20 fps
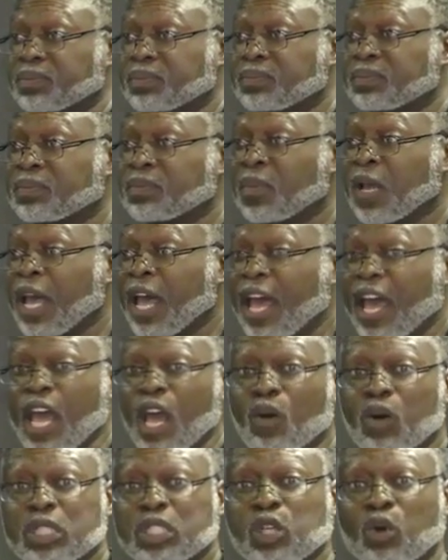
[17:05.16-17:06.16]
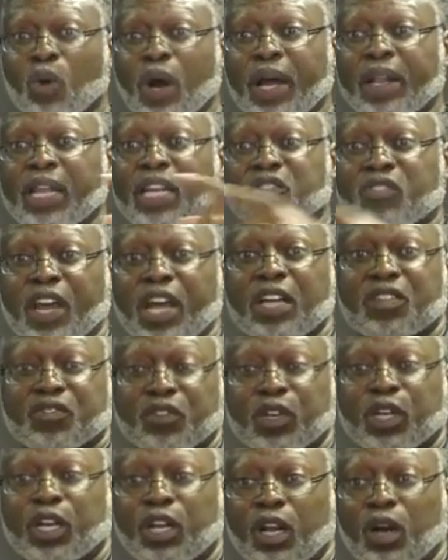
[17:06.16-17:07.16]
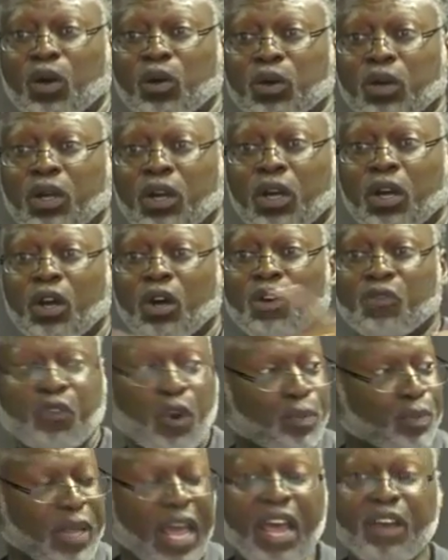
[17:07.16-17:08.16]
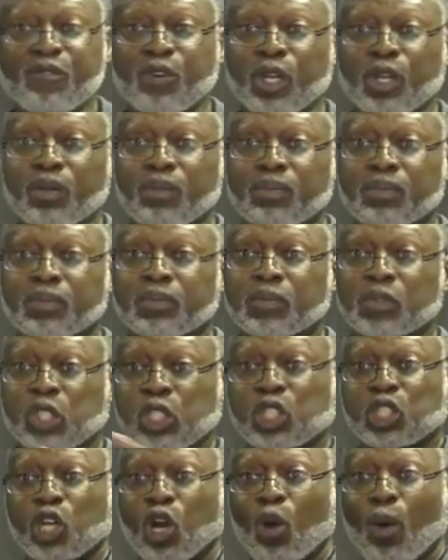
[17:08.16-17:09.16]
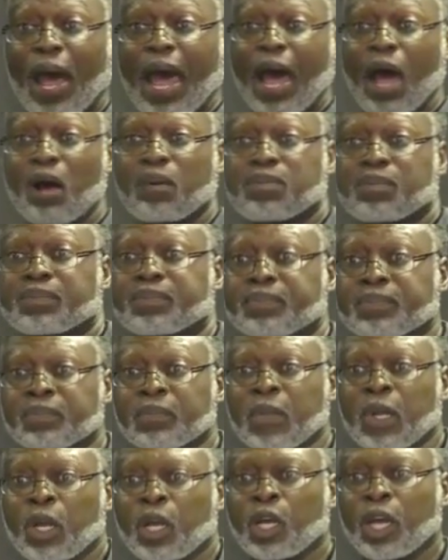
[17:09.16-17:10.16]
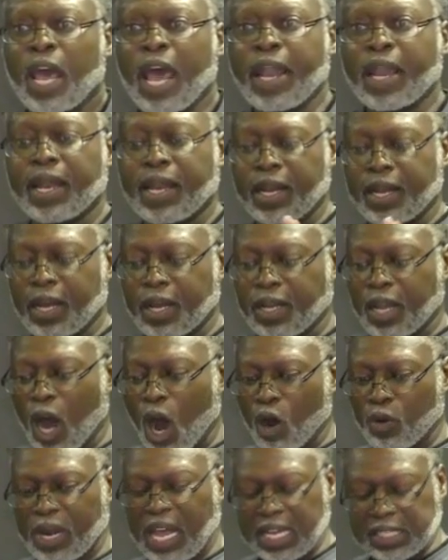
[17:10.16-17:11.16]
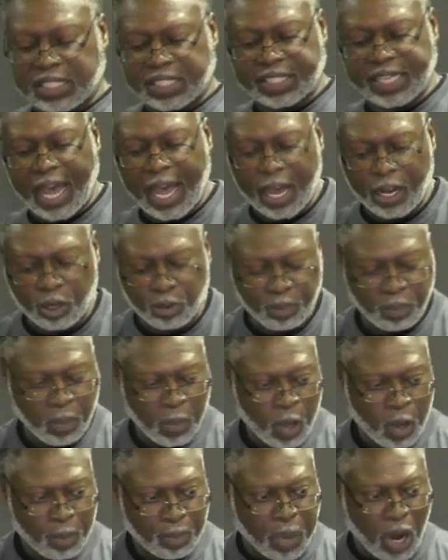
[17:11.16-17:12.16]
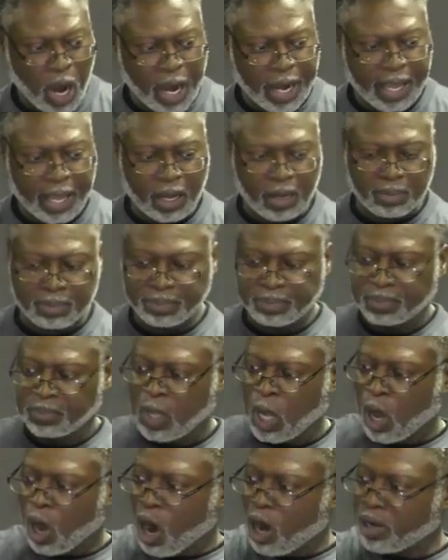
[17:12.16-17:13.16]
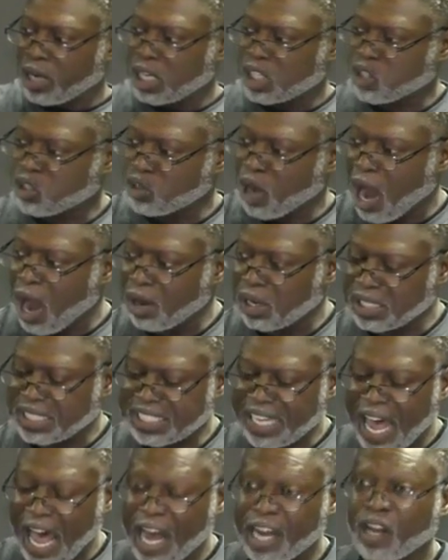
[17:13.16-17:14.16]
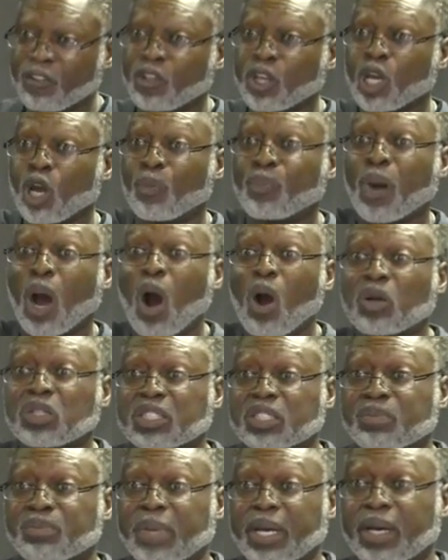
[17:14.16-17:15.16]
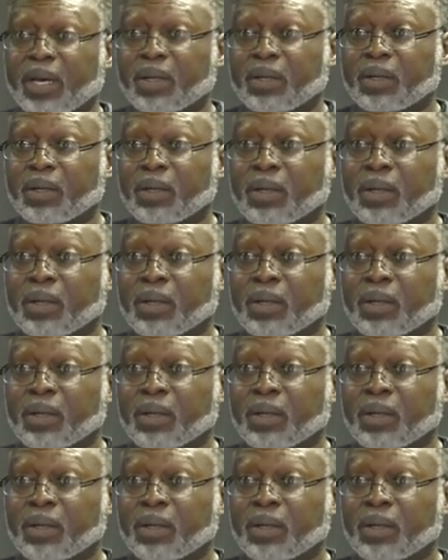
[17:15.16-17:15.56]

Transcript: Mm. He was the one that transferred the note from David to Joab. Mm. And then in the note it said, put him on the stronger side of the opposing men.